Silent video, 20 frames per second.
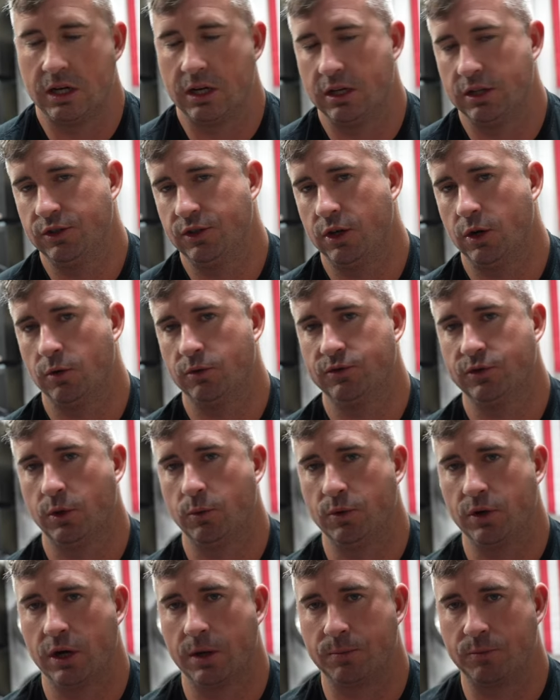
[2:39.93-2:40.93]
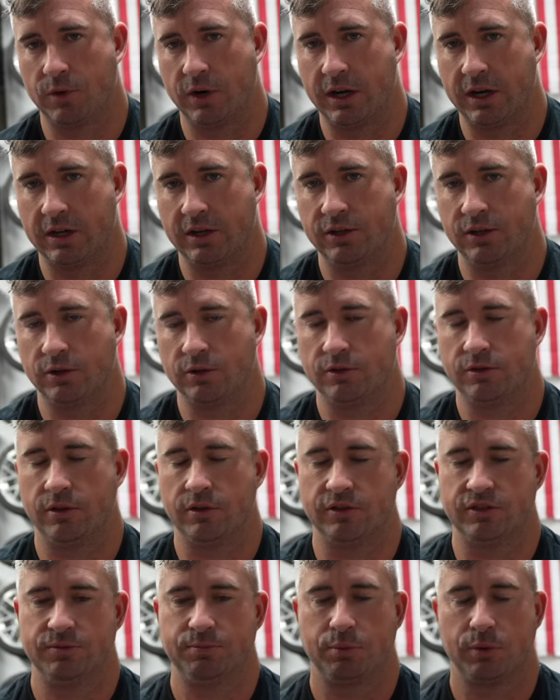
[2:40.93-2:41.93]
You know, so we upgraded, you know, to
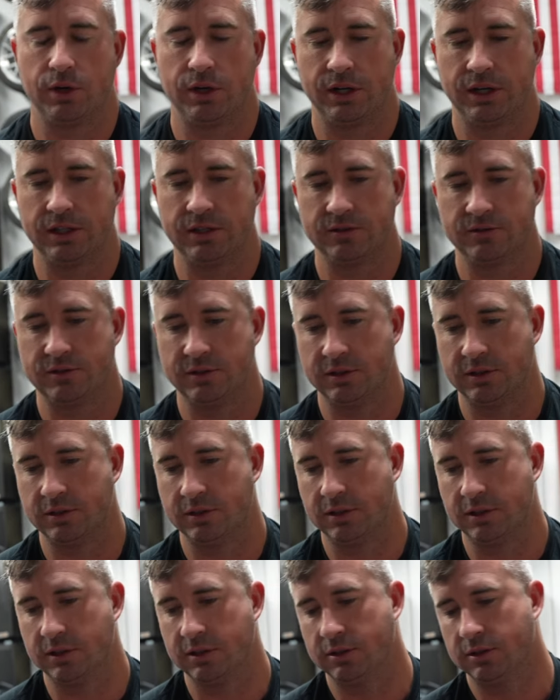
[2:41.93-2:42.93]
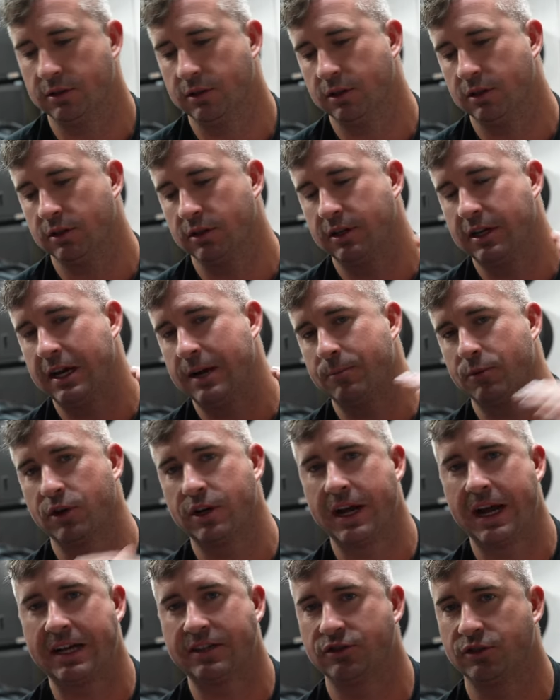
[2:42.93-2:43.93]
the springs and camber
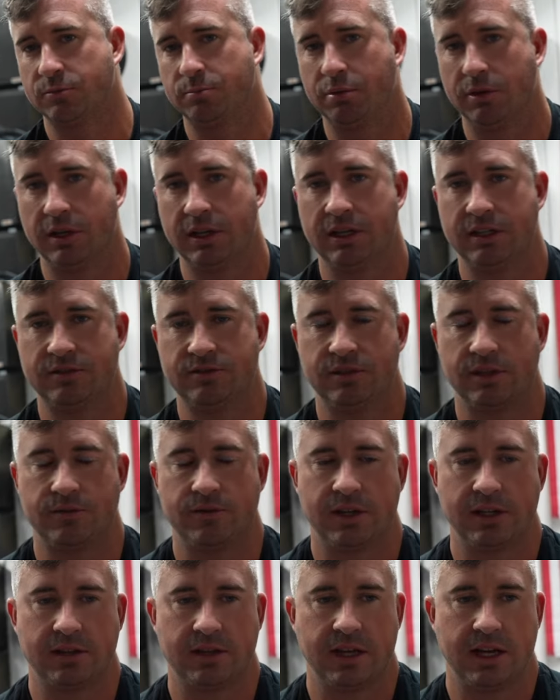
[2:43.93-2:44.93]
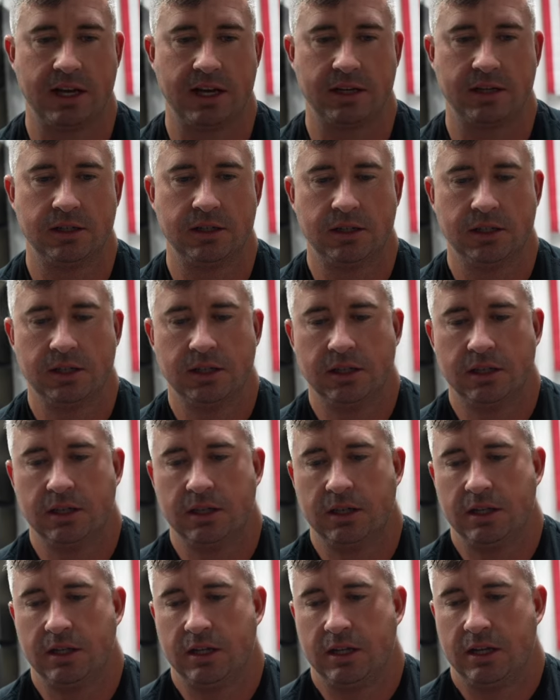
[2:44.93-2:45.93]
caster plates, stuff like that.
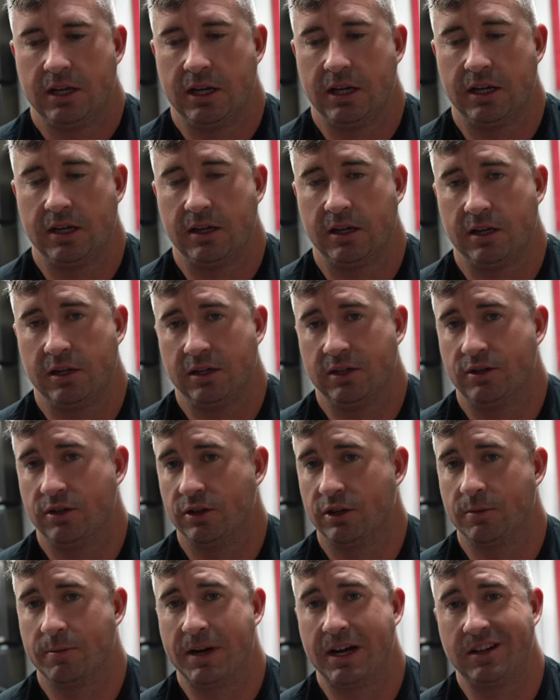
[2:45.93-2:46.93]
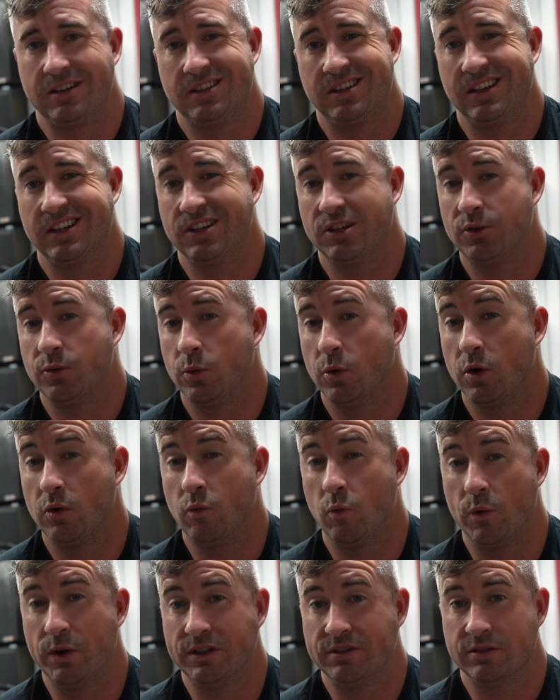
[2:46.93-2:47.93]
And it took about 10 to
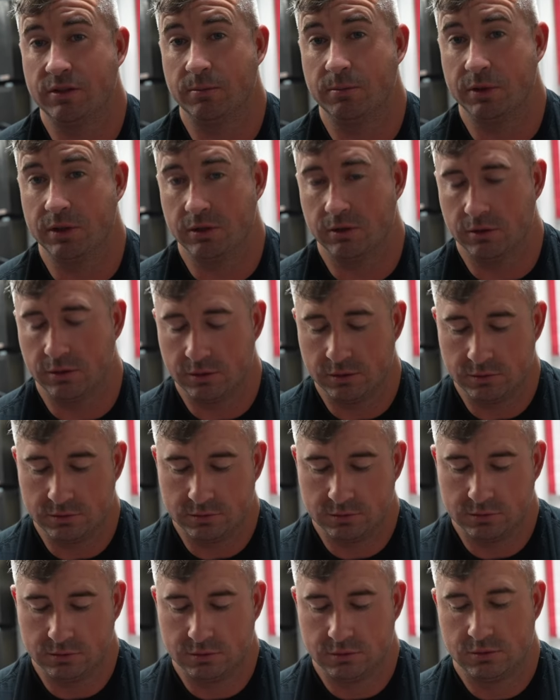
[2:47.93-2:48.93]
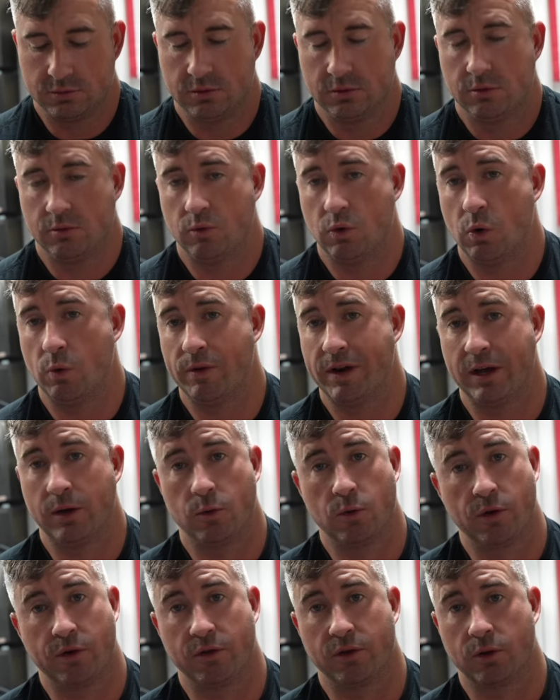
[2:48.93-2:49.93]
12 weeks to build. Well, when I
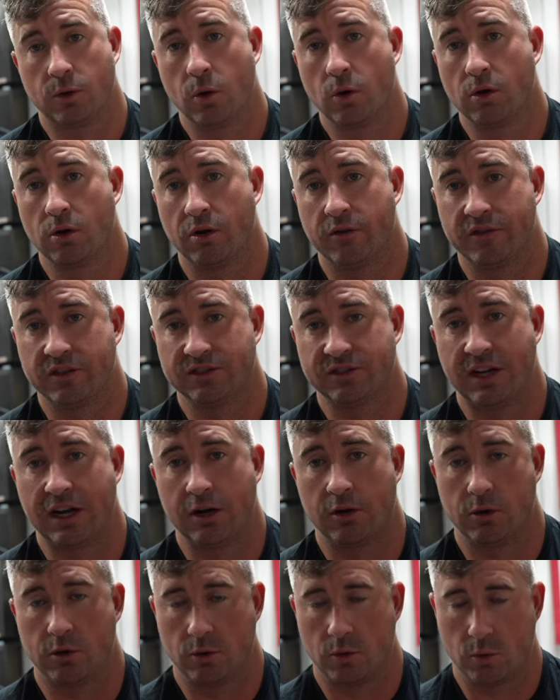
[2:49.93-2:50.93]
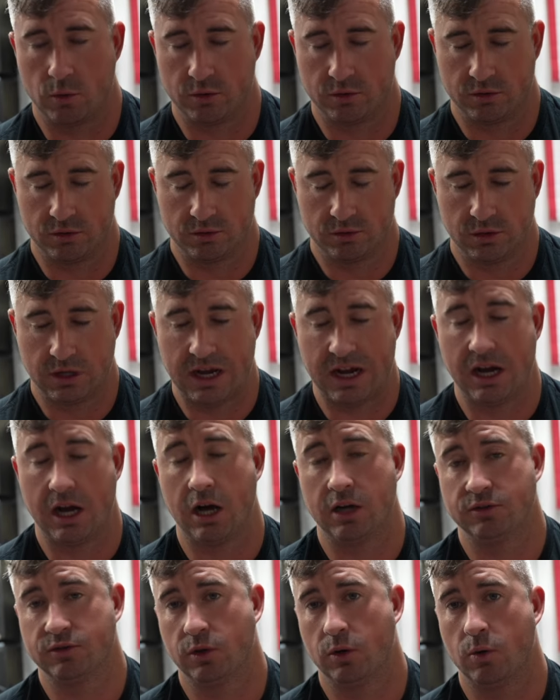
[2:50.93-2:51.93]
ordered the coilovers, I
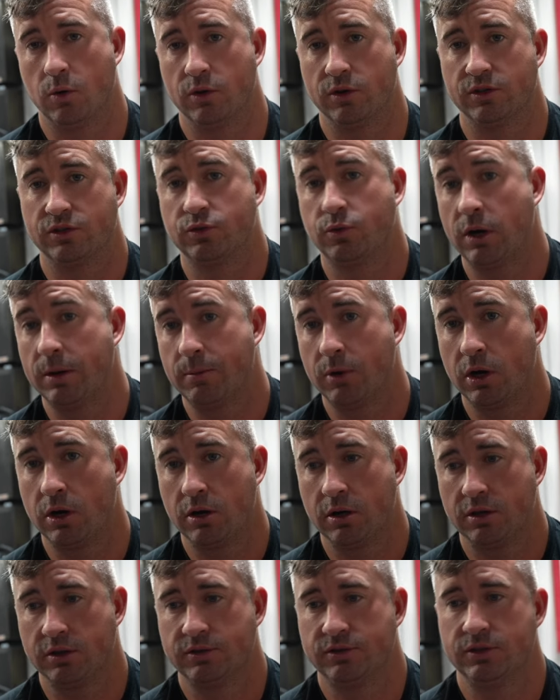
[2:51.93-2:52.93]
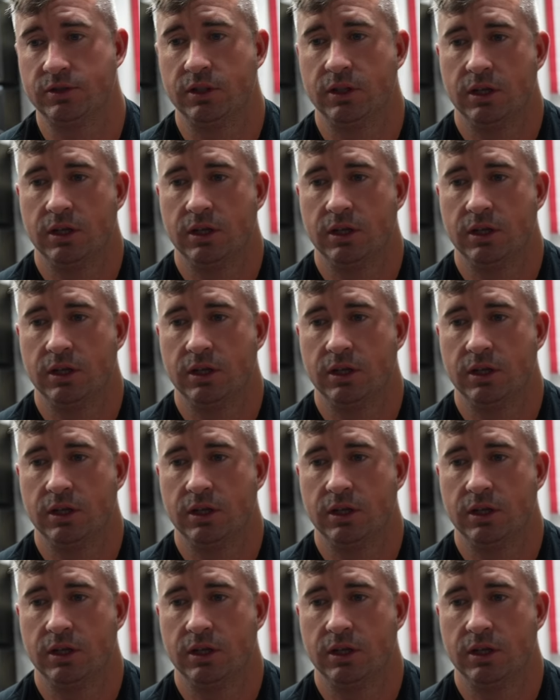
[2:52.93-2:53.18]
also ordered sway bars,